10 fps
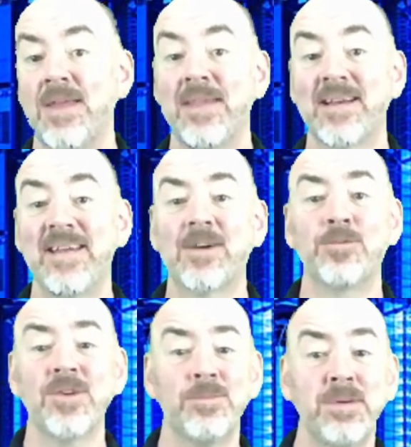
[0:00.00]
They can take a
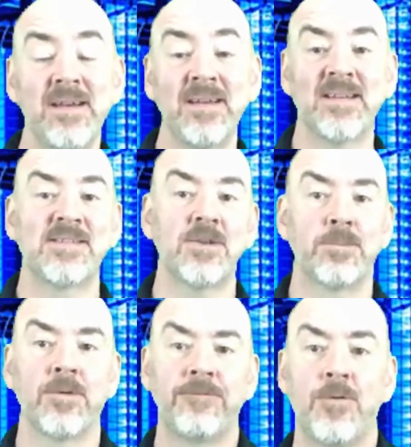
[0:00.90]
real beating and still
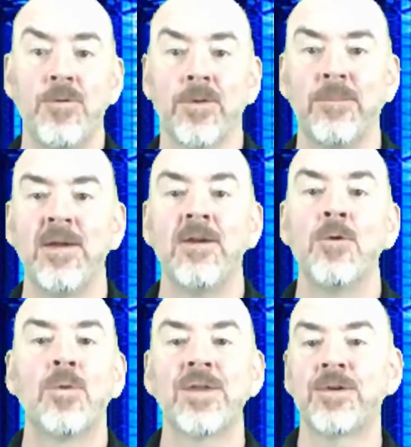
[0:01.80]
perform,
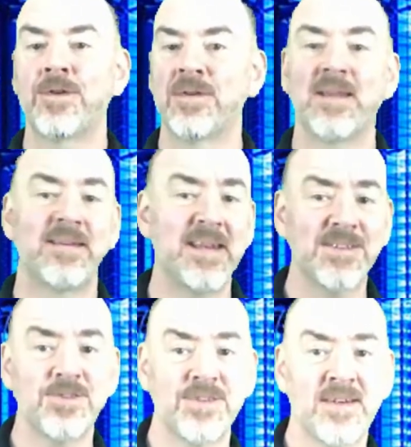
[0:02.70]
whether they're in the
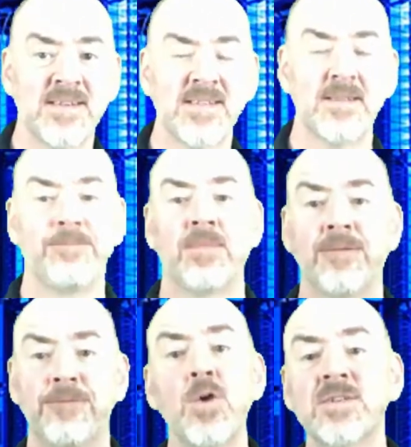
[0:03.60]
desert dust,
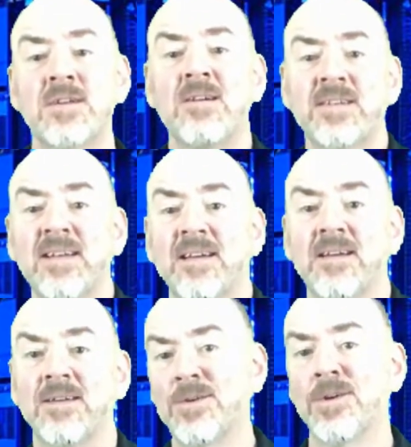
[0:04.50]
frozen Arctic,
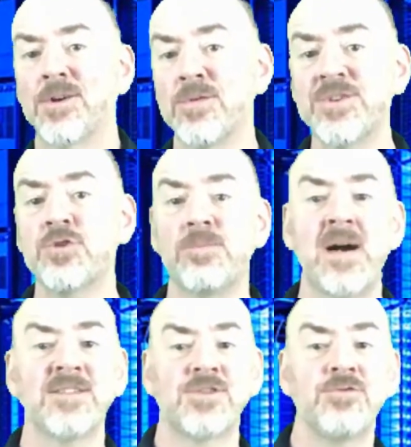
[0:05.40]
or torrential
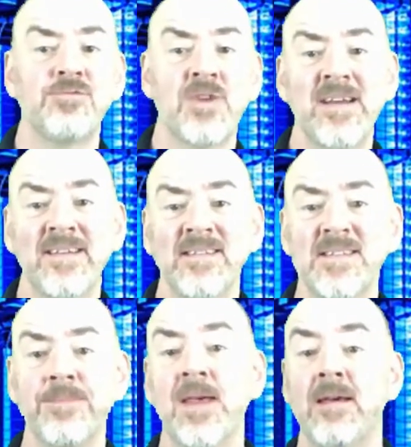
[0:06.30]
monsoon
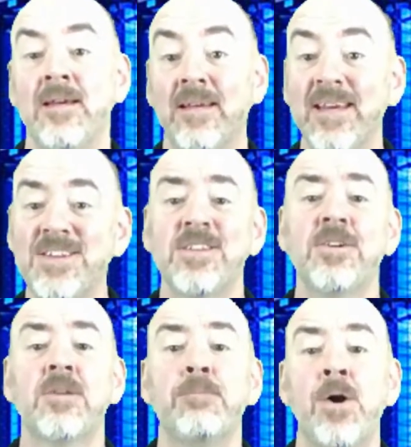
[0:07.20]
rains. Each of
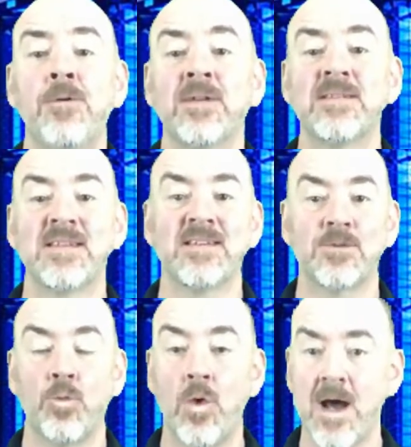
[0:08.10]
their components is
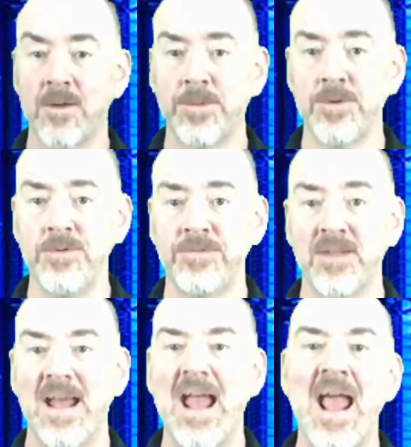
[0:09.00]
waterproofed
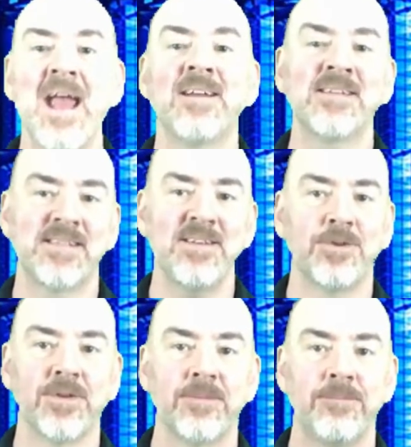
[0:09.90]
and
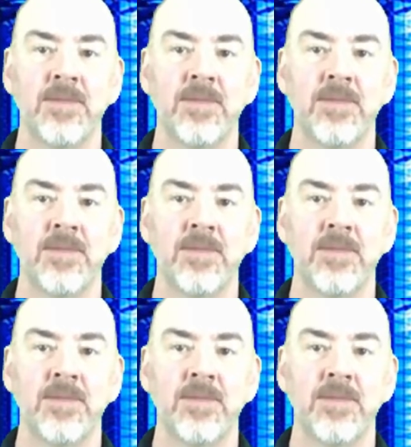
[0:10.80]
sealed,